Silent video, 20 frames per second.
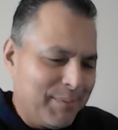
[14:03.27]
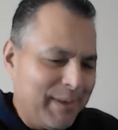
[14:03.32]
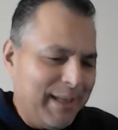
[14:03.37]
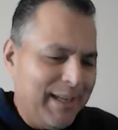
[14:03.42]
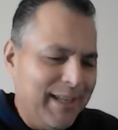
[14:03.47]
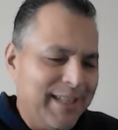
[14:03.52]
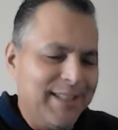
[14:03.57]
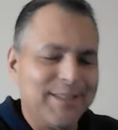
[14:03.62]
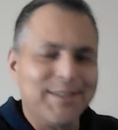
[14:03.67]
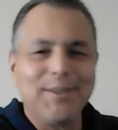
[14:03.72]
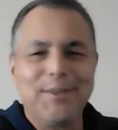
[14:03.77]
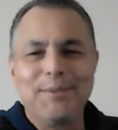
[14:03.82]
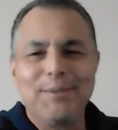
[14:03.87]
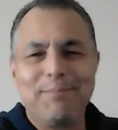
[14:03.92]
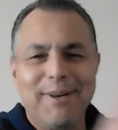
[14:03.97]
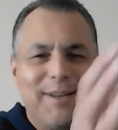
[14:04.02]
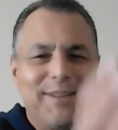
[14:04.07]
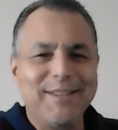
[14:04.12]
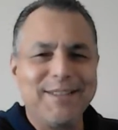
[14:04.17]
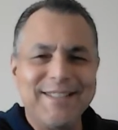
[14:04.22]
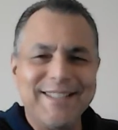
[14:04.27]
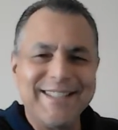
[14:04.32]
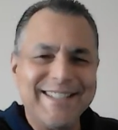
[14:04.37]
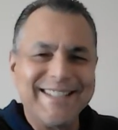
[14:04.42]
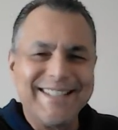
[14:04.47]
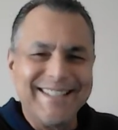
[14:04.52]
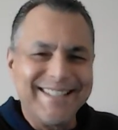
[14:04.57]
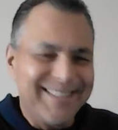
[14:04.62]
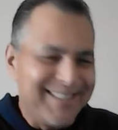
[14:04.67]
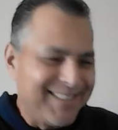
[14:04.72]
speaking to brothers and
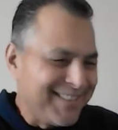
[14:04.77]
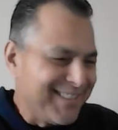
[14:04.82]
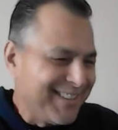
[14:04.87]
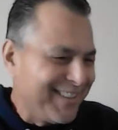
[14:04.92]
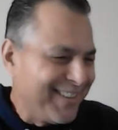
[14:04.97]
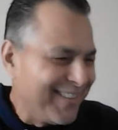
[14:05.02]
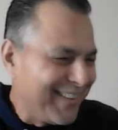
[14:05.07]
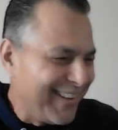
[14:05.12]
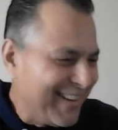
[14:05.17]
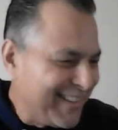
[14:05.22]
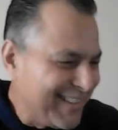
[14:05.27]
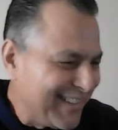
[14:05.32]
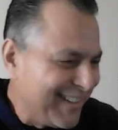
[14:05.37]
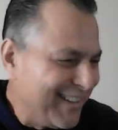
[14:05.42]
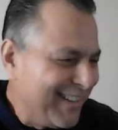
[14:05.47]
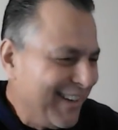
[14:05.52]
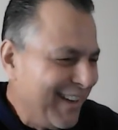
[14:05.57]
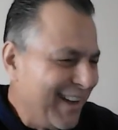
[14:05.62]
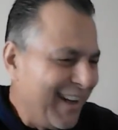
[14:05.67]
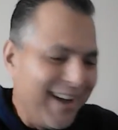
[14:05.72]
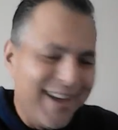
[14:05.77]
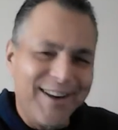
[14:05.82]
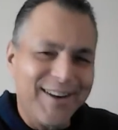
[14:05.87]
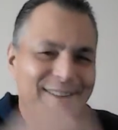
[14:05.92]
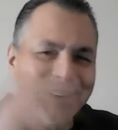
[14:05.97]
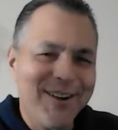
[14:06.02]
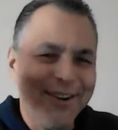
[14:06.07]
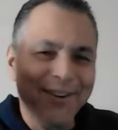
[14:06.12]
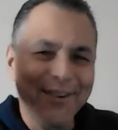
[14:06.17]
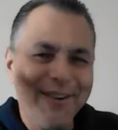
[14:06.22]
sisters in Christ. I, I
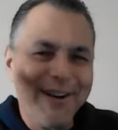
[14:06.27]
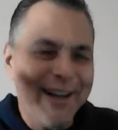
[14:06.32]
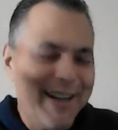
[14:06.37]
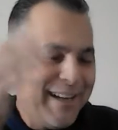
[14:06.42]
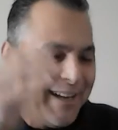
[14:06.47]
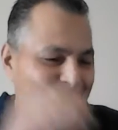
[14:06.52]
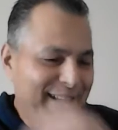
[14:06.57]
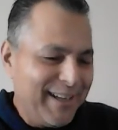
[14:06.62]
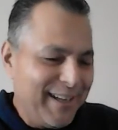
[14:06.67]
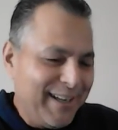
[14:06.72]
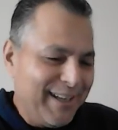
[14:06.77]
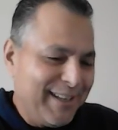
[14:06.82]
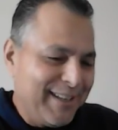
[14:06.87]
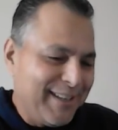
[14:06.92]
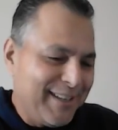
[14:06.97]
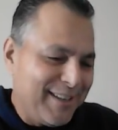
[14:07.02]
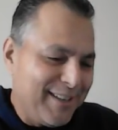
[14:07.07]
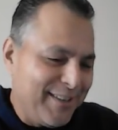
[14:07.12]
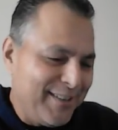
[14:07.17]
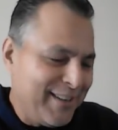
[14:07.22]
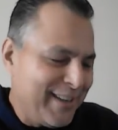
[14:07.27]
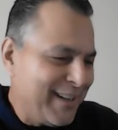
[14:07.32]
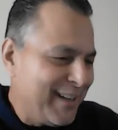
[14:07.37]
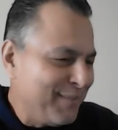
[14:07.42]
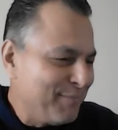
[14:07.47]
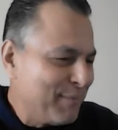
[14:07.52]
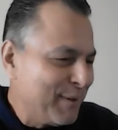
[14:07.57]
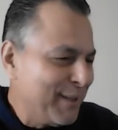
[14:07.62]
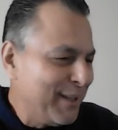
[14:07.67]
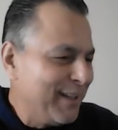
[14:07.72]
don't know why I, I, get on
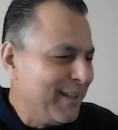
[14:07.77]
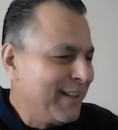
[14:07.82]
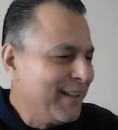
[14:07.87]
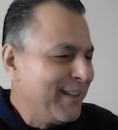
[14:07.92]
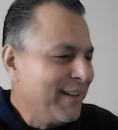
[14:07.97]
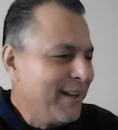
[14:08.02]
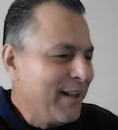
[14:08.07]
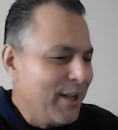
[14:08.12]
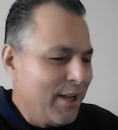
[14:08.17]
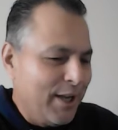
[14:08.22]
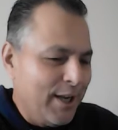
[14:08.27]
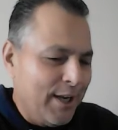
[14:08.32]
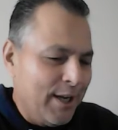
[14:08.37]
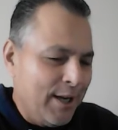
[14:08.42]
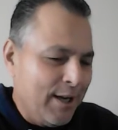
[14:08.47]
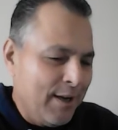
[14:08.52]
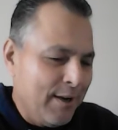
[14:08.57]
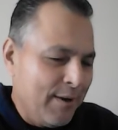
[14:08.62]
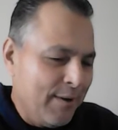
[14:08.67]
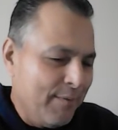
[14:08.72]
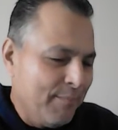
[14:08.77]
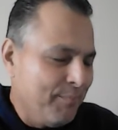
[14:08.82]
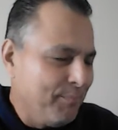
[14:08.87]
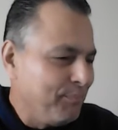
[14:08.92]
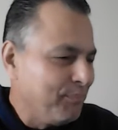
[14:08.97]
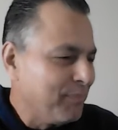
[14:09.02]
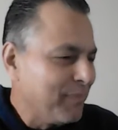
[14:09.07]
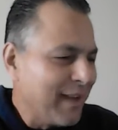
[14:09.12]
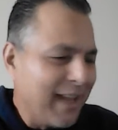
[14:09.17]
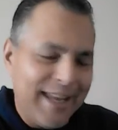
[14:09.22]
that, but um,
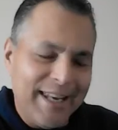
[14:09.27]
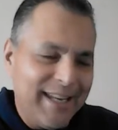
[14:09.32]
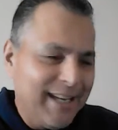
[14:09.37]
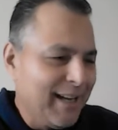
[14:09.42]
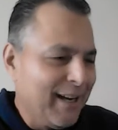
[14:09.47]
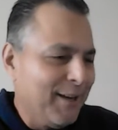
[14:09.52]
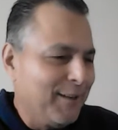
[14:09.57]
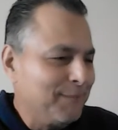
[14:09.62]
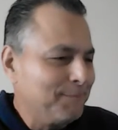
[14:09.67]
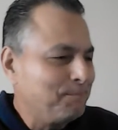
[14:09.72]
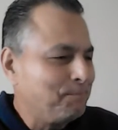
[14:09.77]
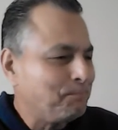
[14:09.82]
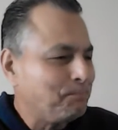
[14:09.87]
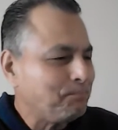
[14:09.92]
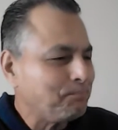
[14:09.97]
anyhow.